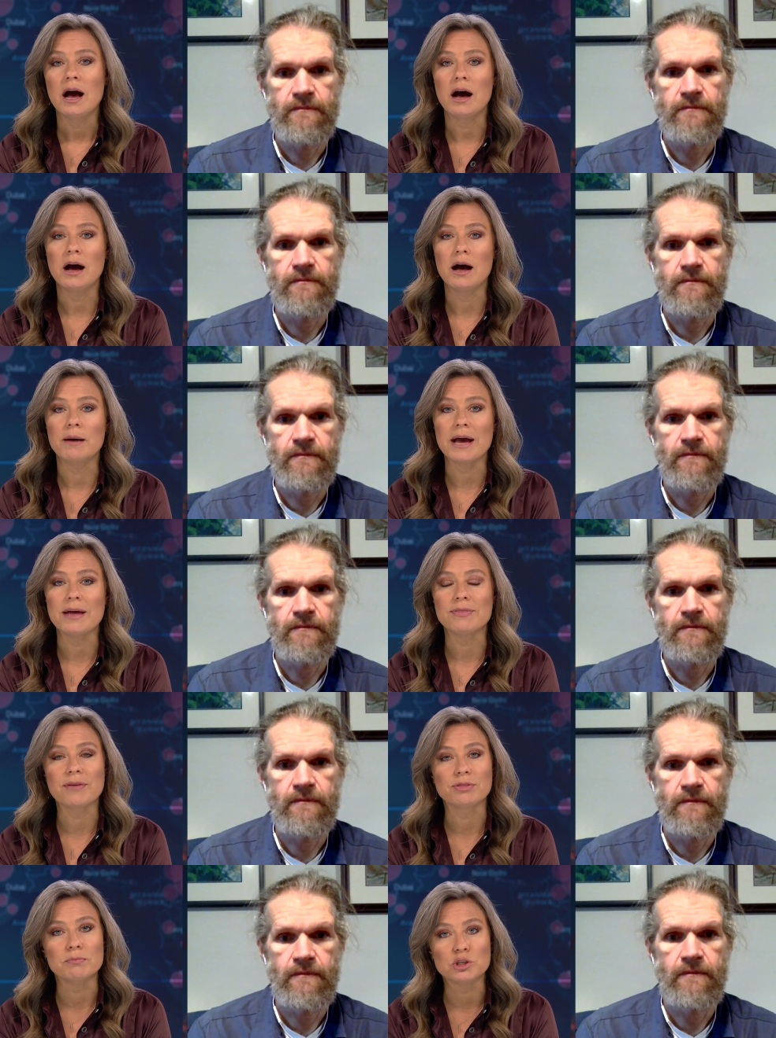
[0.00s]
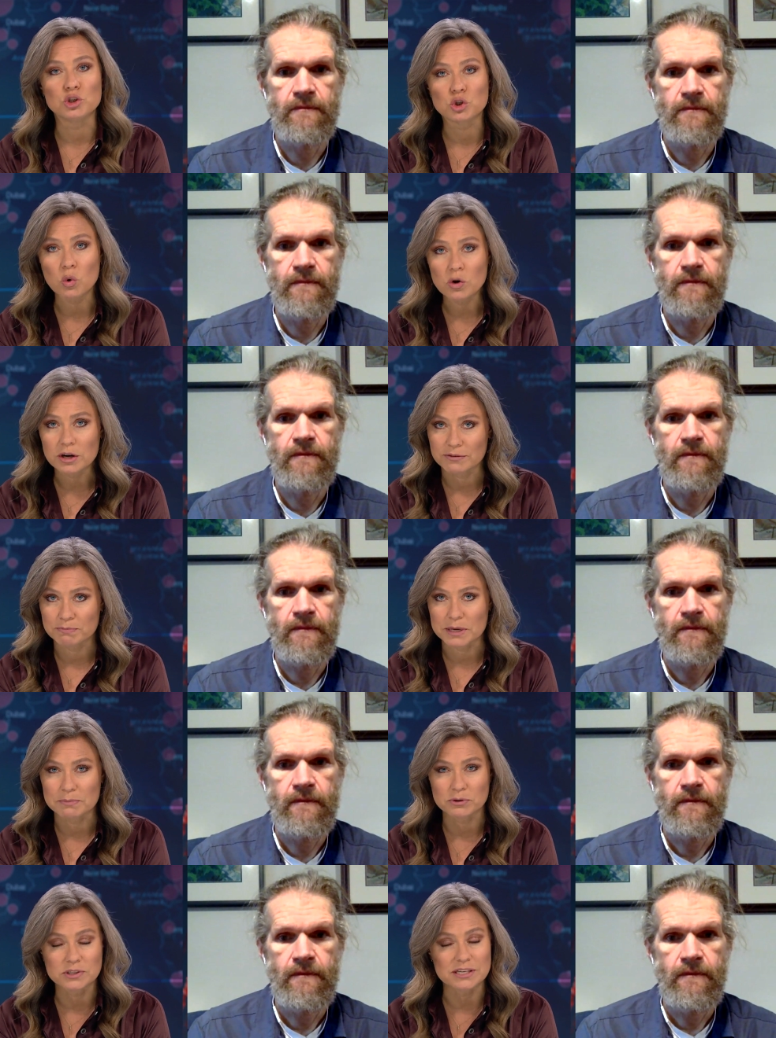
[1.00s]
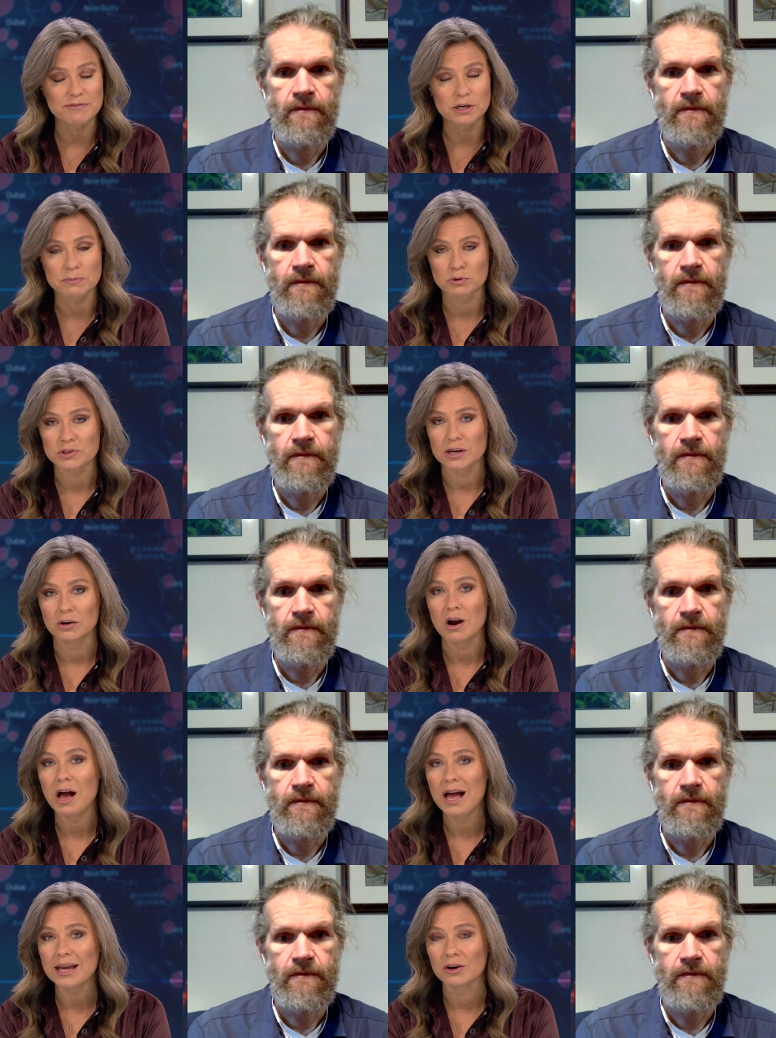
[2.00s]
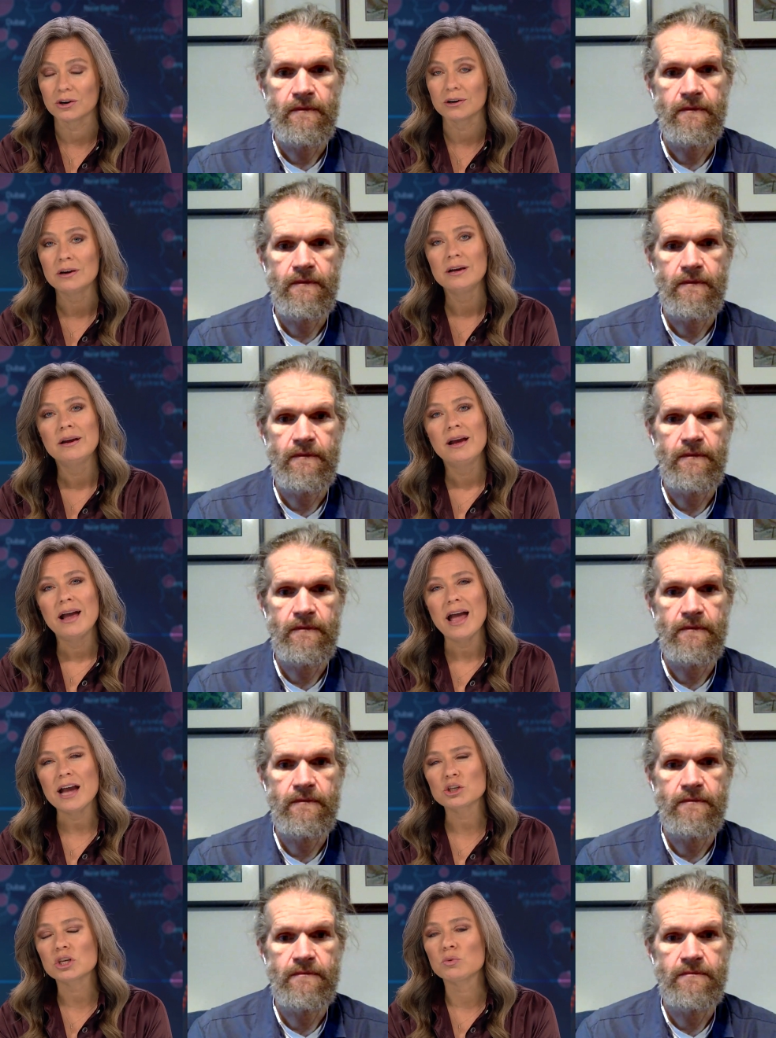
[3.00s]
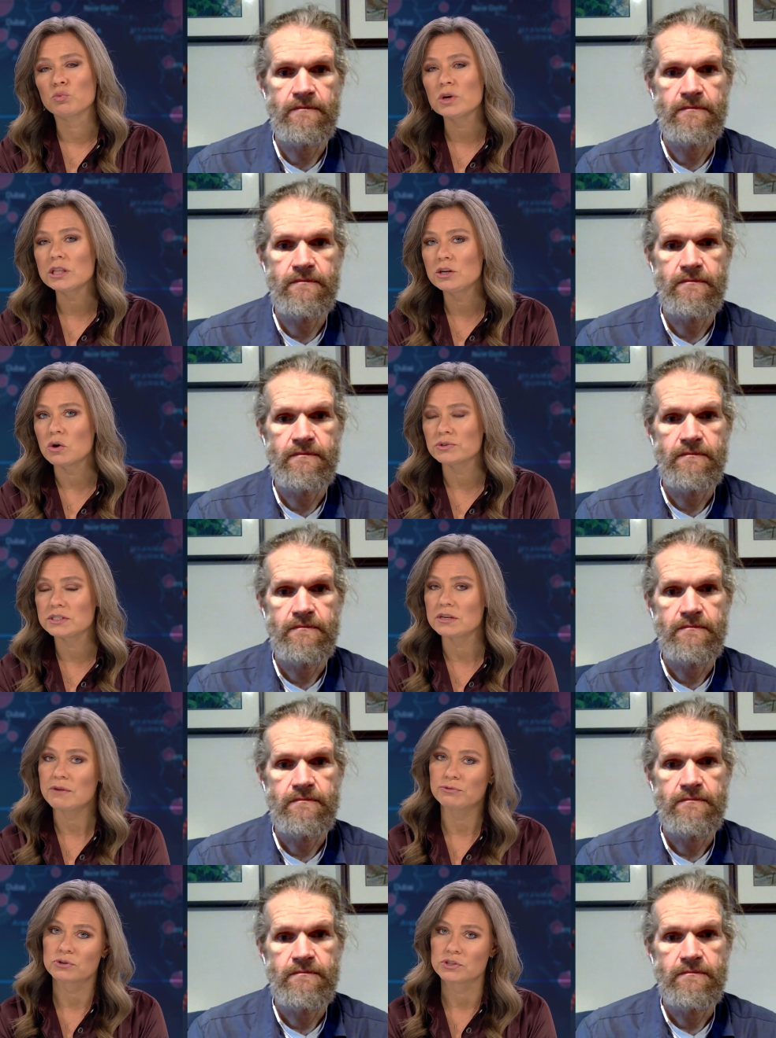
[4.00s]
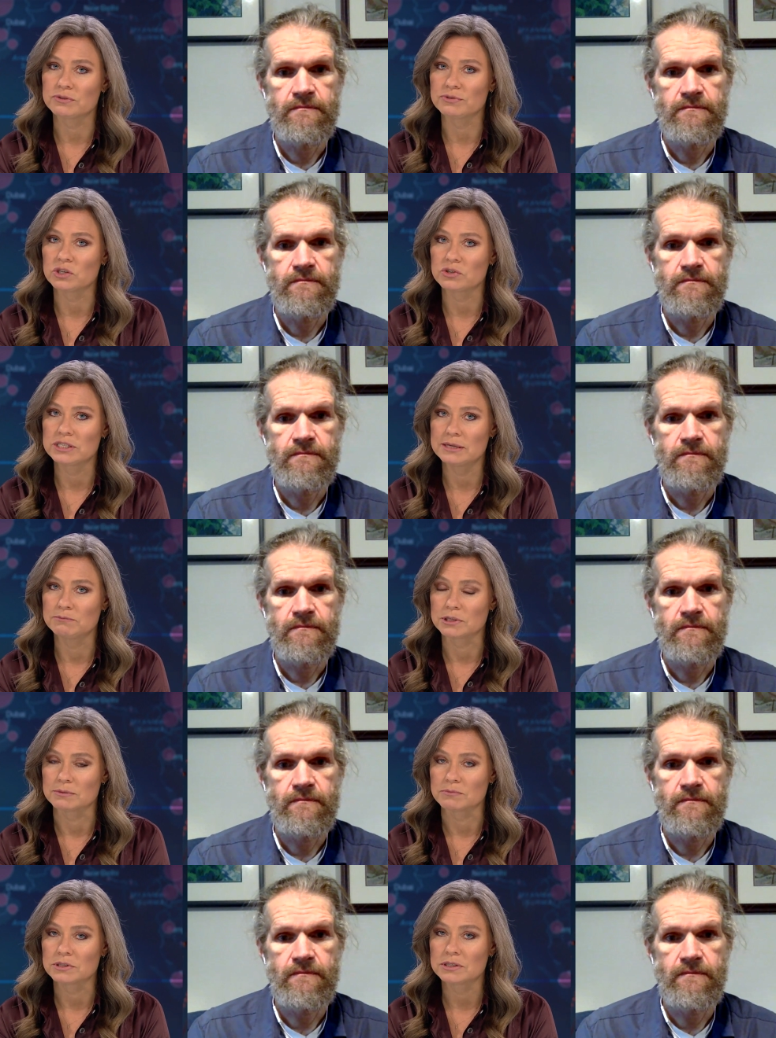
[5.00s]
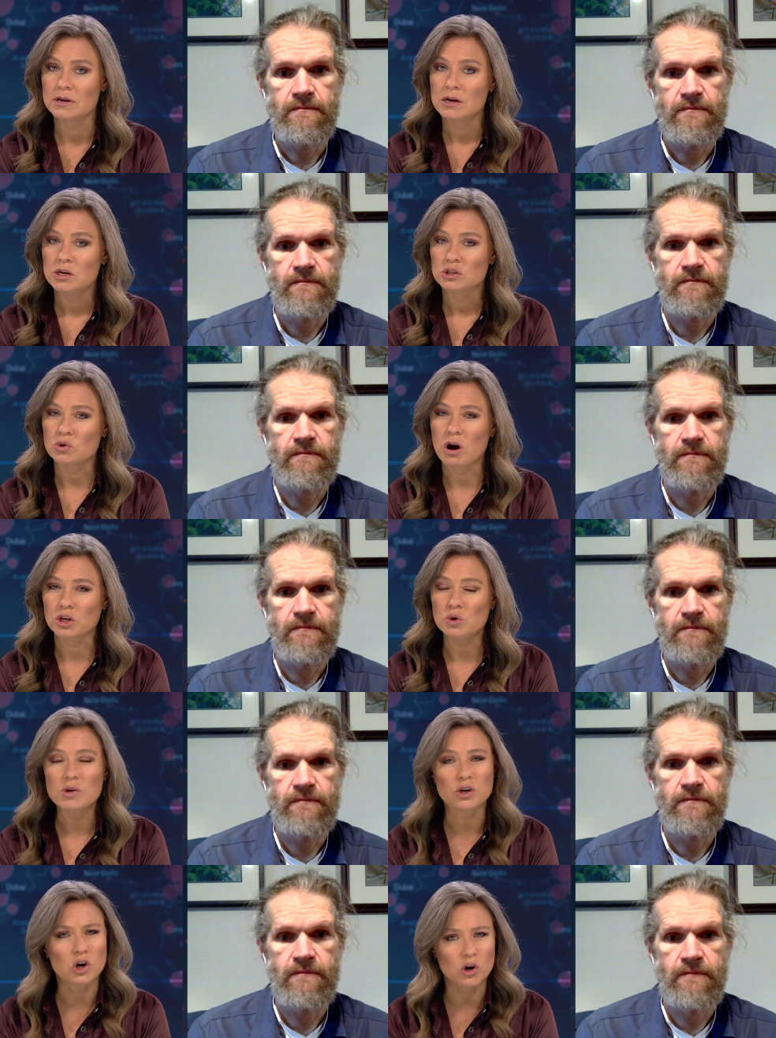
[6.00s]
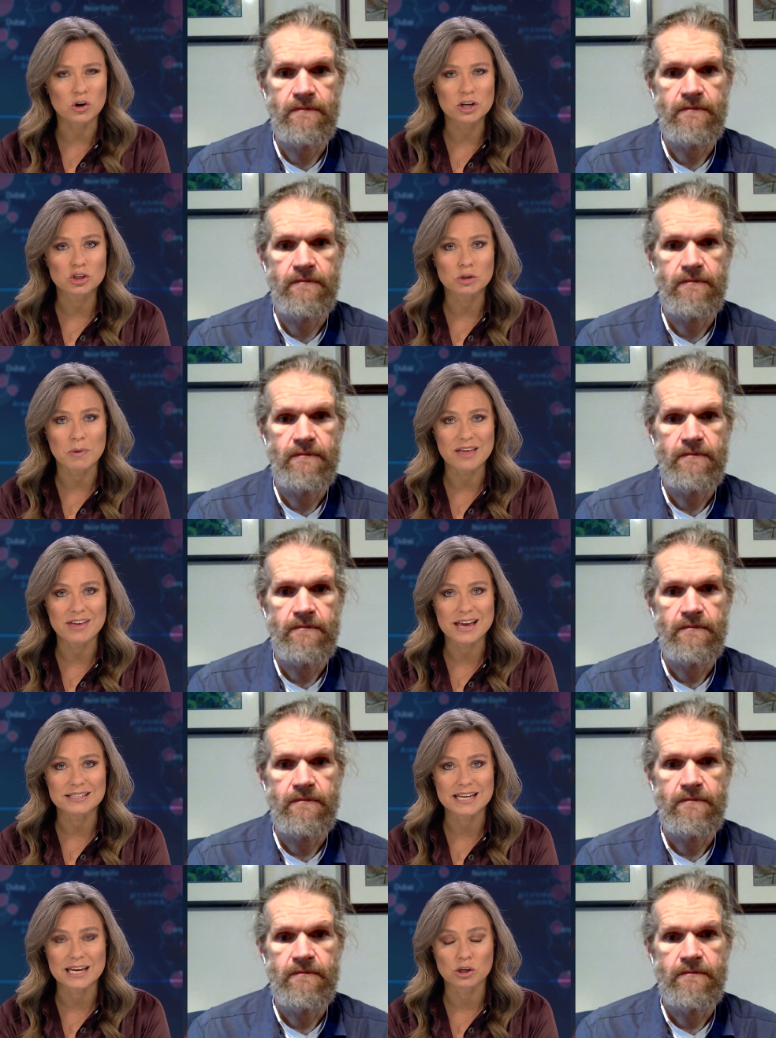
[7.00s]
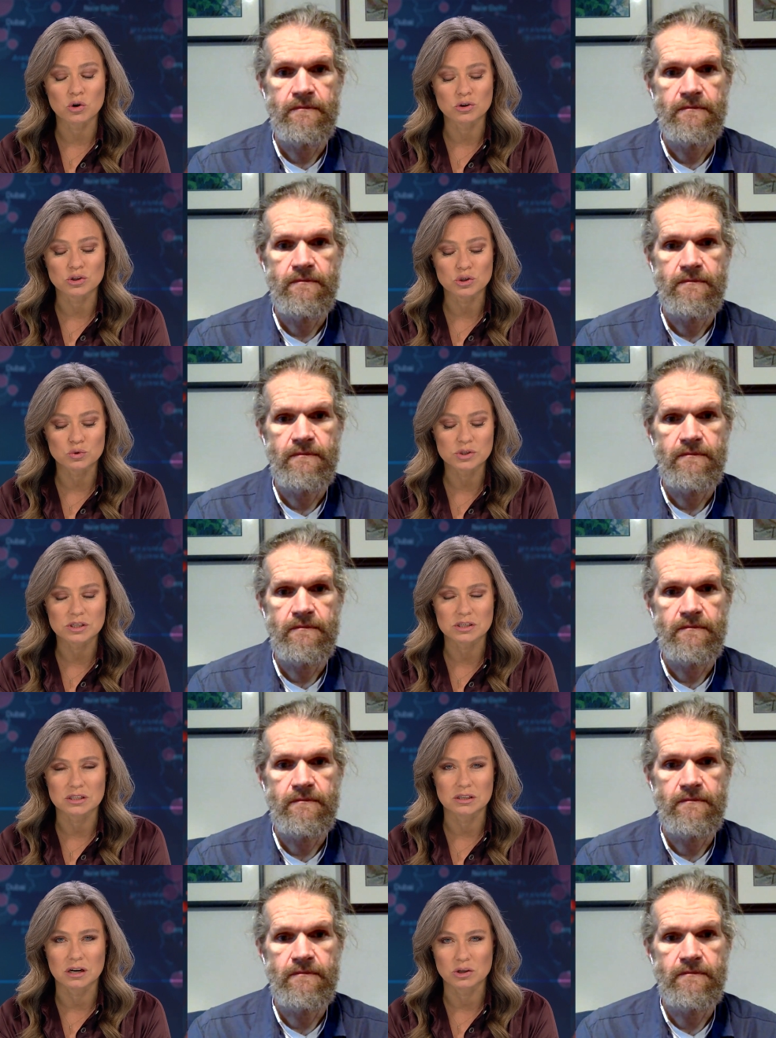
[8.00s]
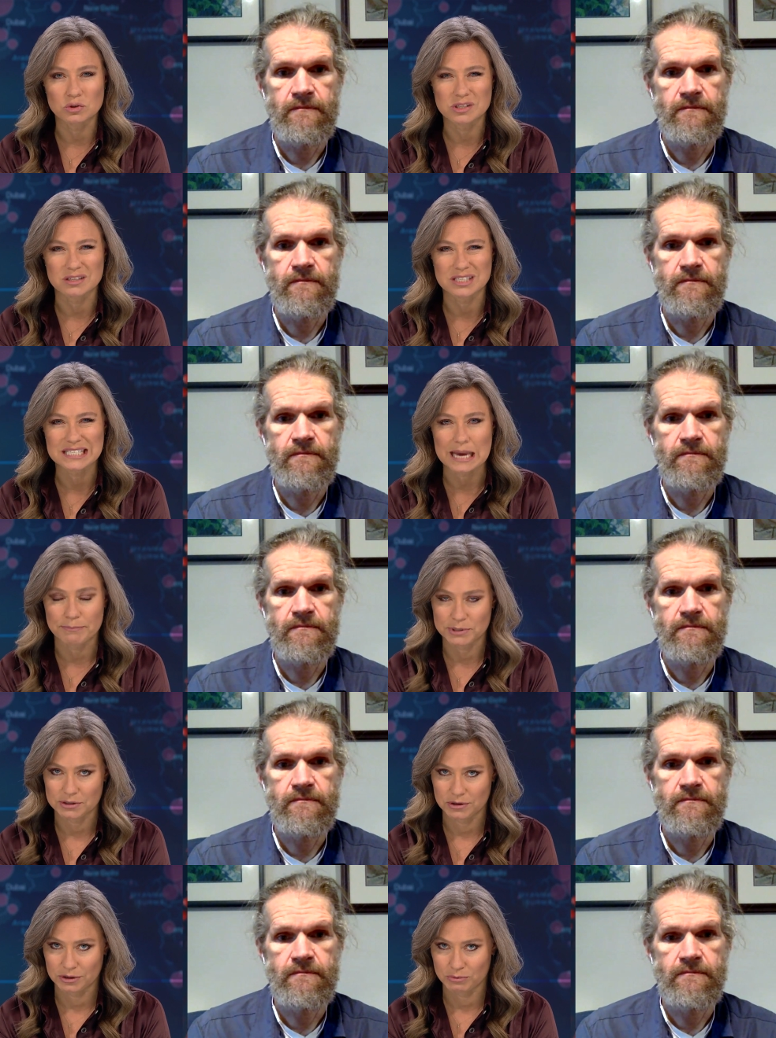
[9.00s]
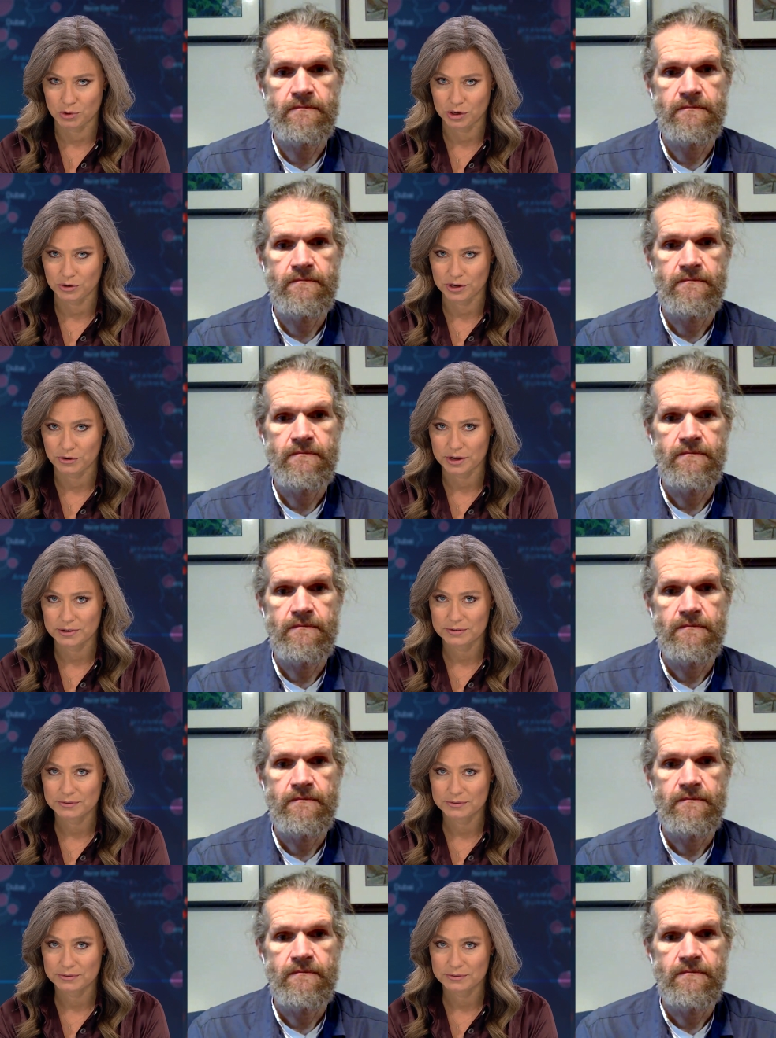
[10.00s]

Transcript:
Speaker 1: Um, and that the majority of people, 70% or higher, actually really don't suffer severe symptoms. So are you encouraged by that data or do you still are you still skeptical of what you're hearing?